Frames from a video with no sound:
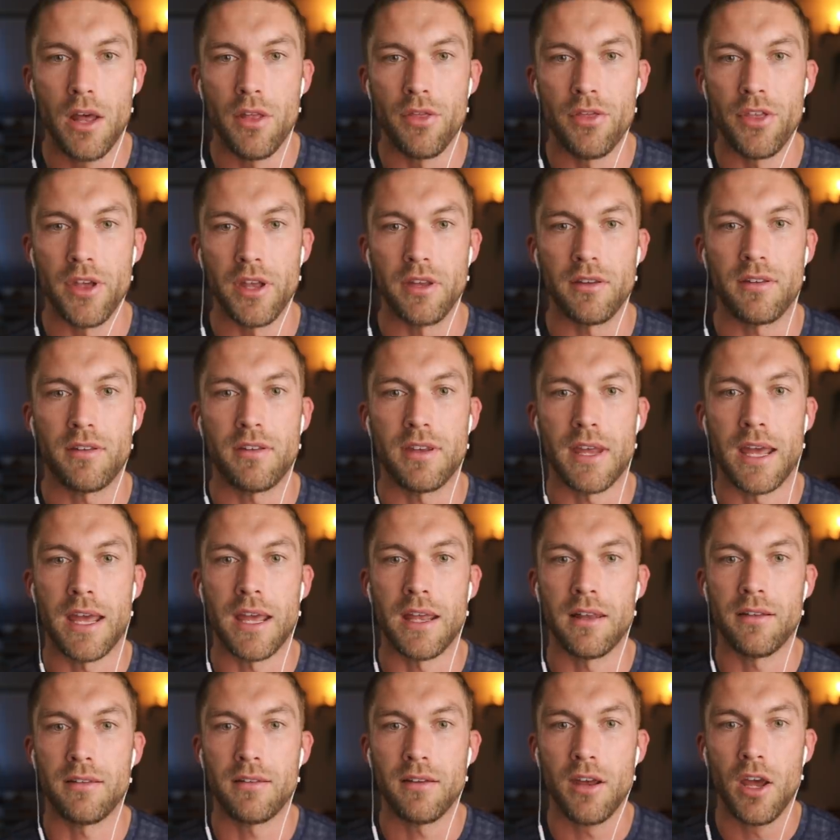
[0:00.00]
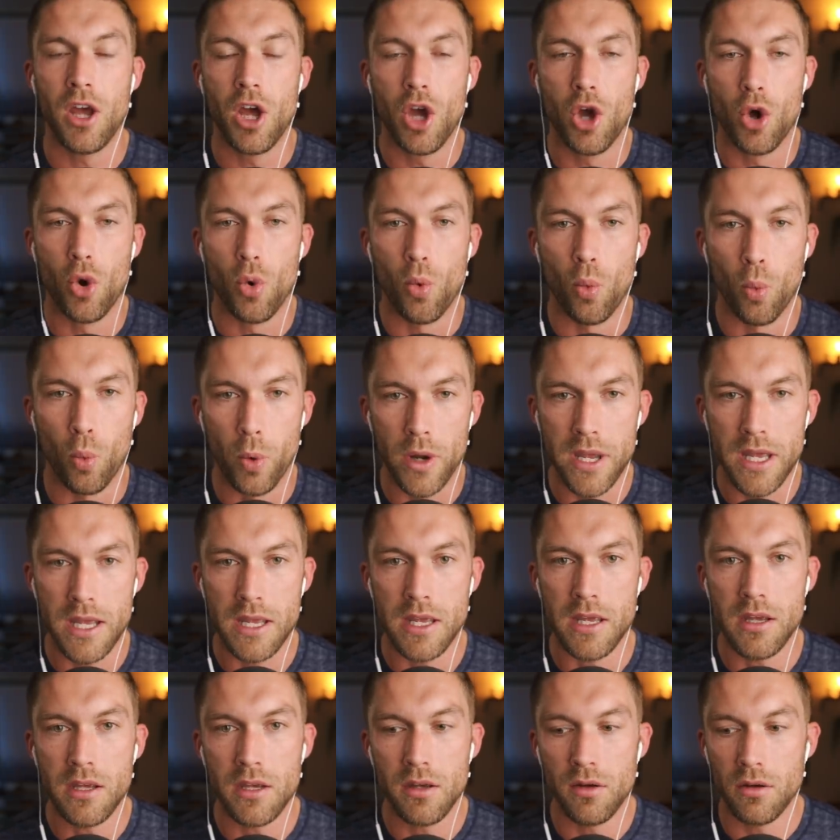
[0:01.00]
that said,
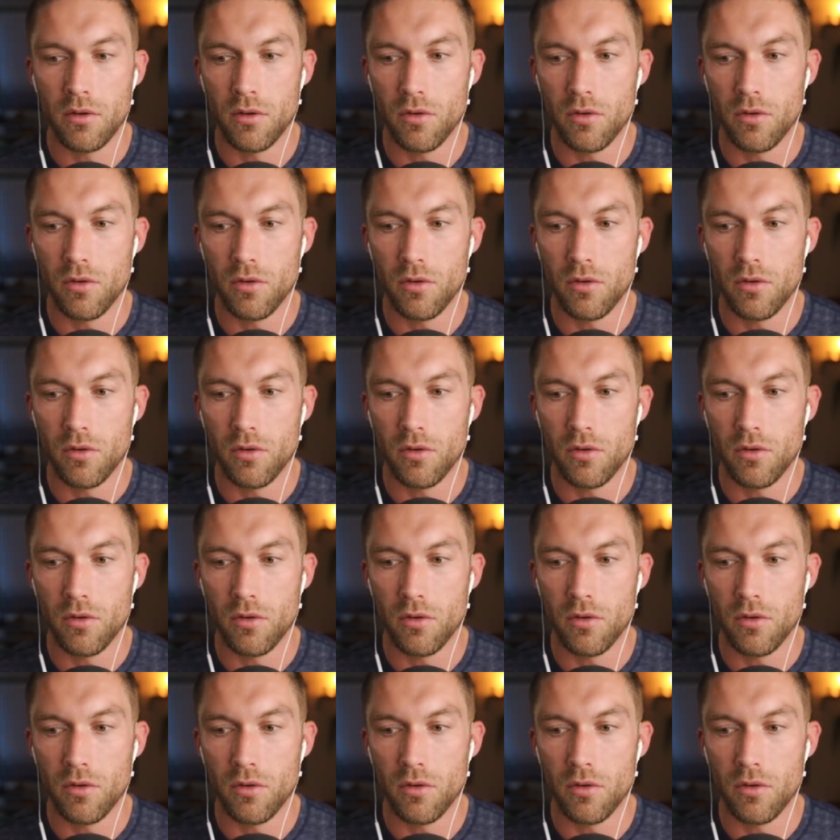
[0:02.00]
we